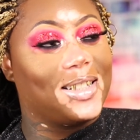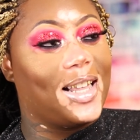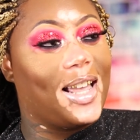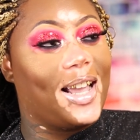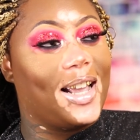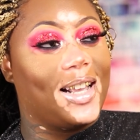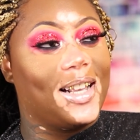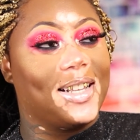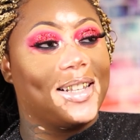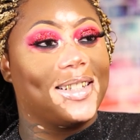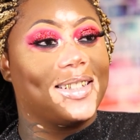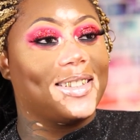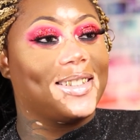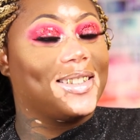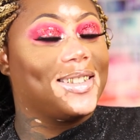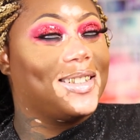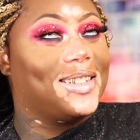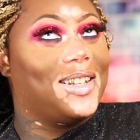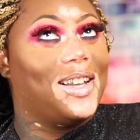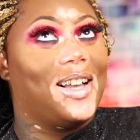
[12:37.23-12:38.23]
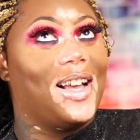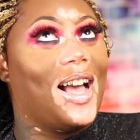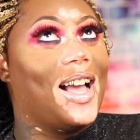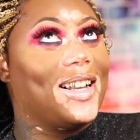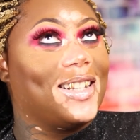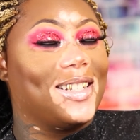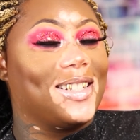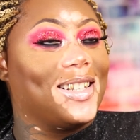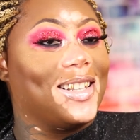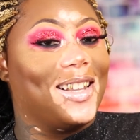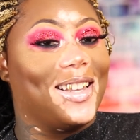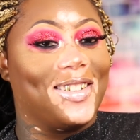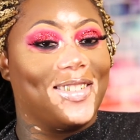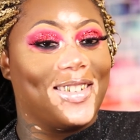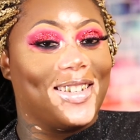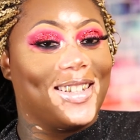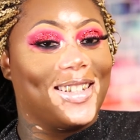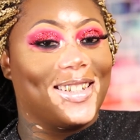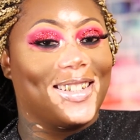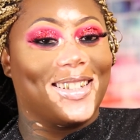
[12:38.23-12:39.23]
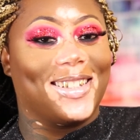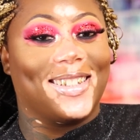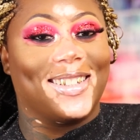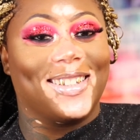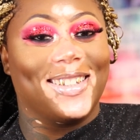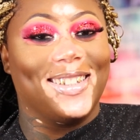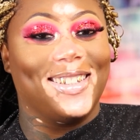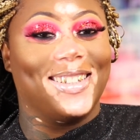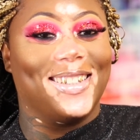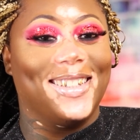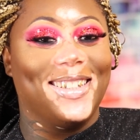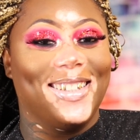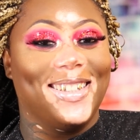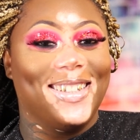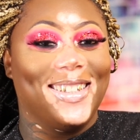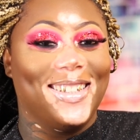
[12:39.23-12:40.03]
like, I just love it.